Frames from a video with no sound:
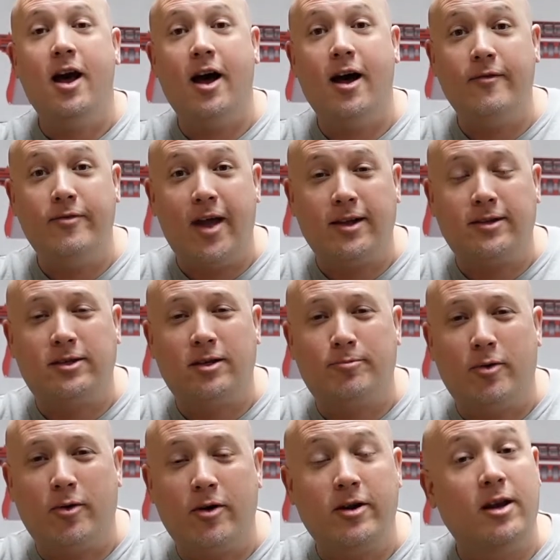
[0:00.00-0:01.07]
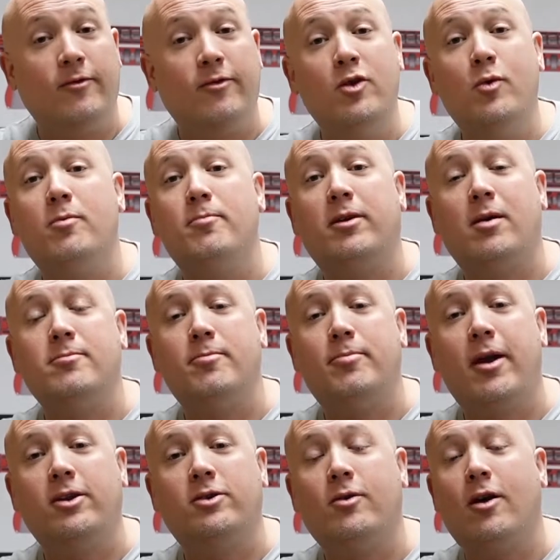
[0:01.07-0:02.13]
of that support. And if you want to become a
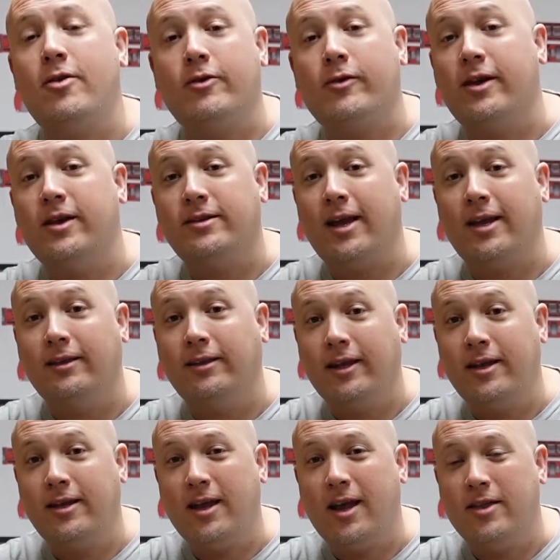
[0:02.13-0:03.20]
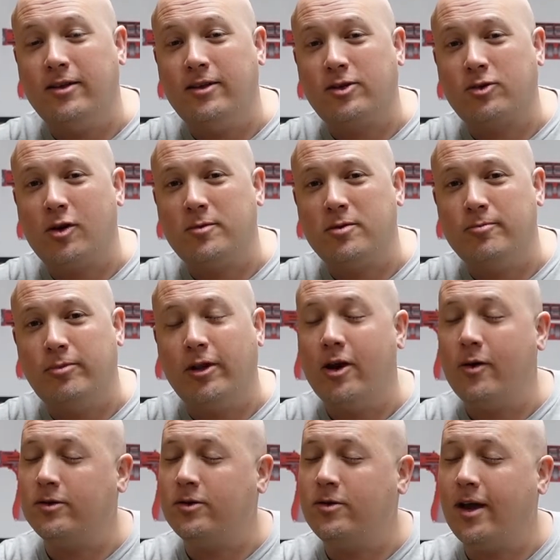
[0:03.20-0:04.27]
patron, there is a link in the description
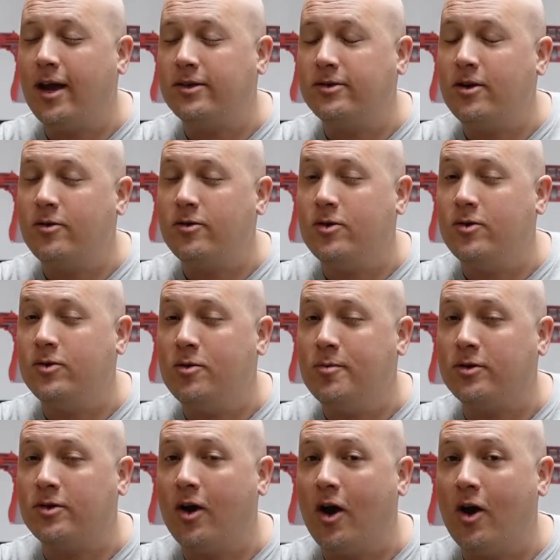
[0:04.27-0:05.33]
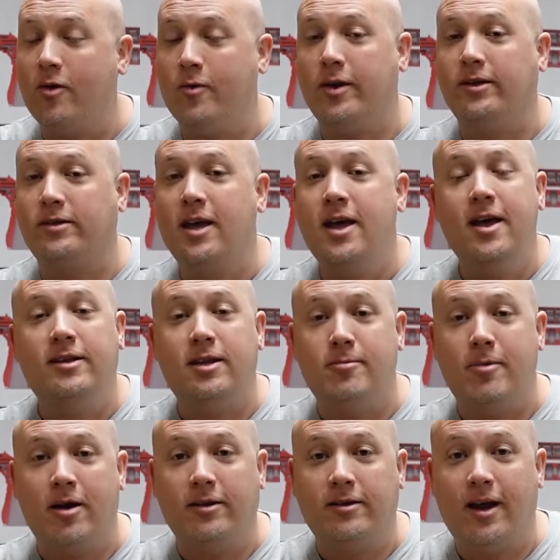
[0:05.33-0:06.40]
below. As you guys know, YouTube is always
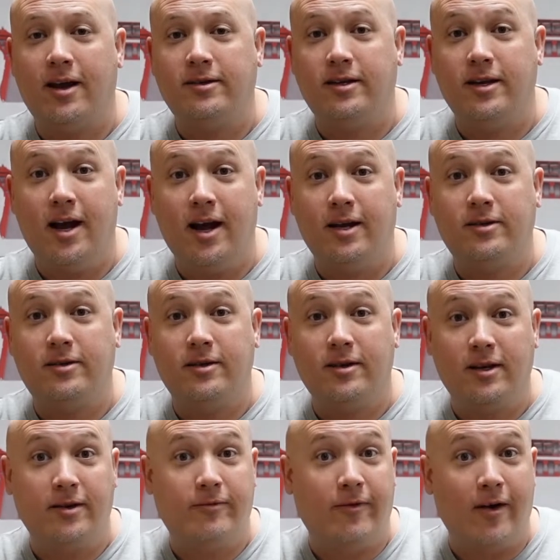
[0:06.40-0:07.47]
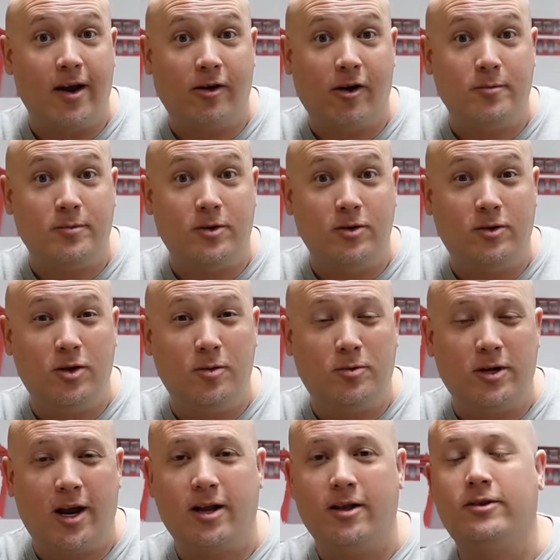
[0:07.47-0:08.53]
demonetizing us firearms YouTube
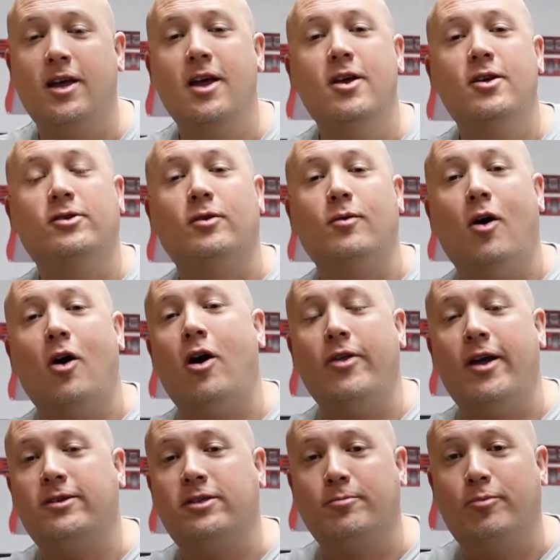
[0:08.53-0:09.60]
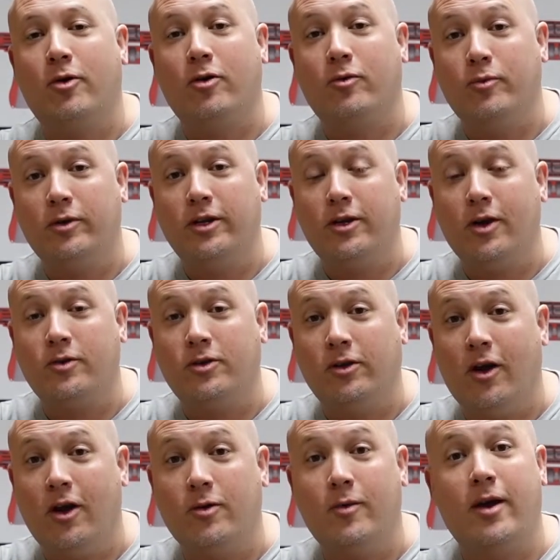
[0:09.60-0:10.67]
channels. So all that support really goes a
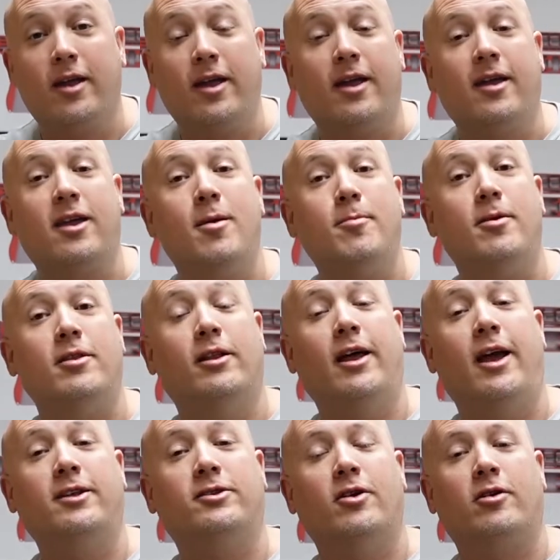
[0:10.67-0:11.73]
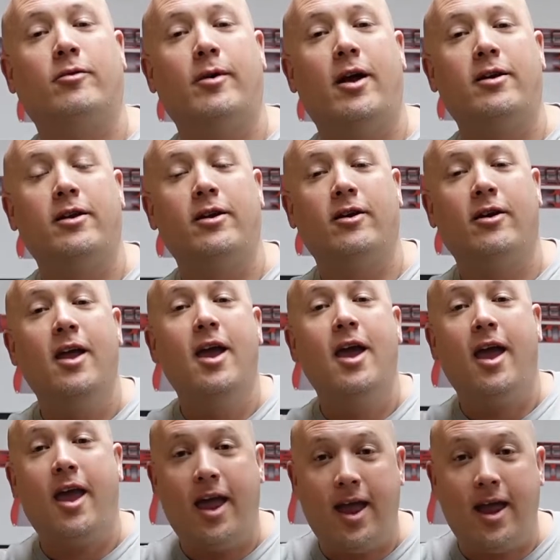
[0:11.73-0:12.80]
long way in keeping the lights on around here
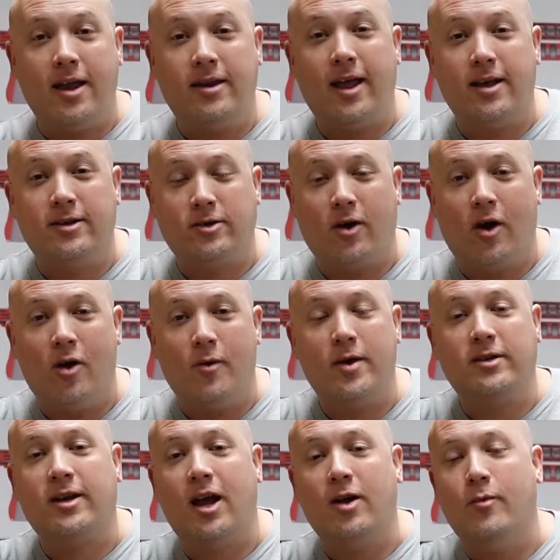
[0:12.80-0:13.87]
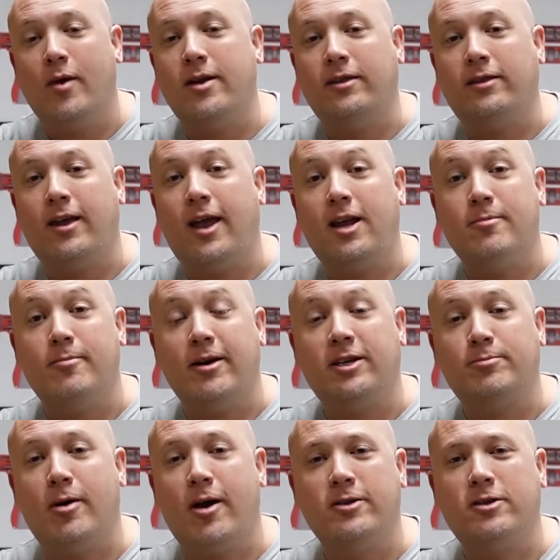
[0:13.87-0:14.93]
and as always, I want to thank my
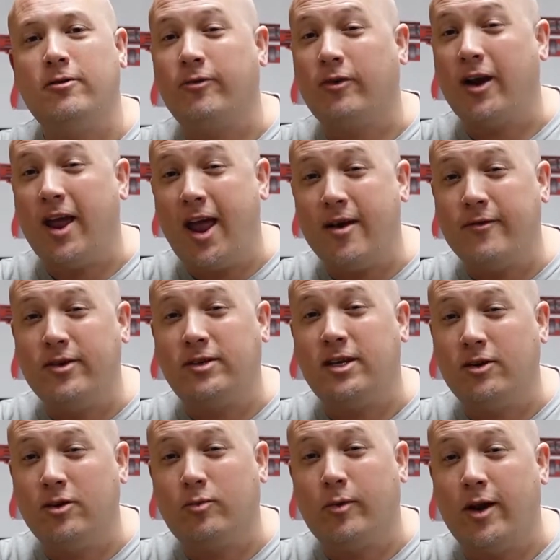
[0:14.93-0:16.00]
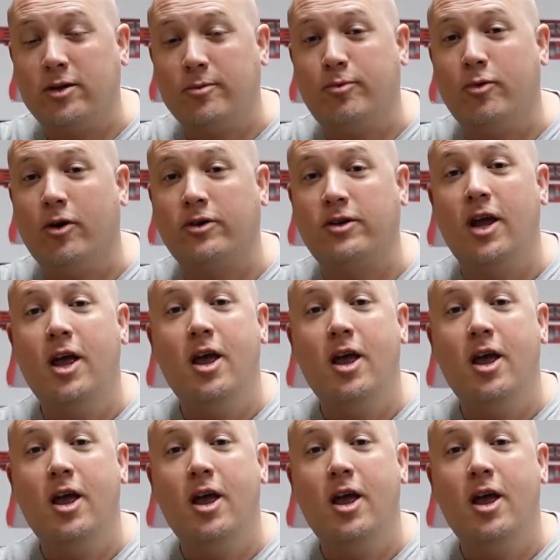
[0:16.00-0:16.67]
sponsor for every single range report,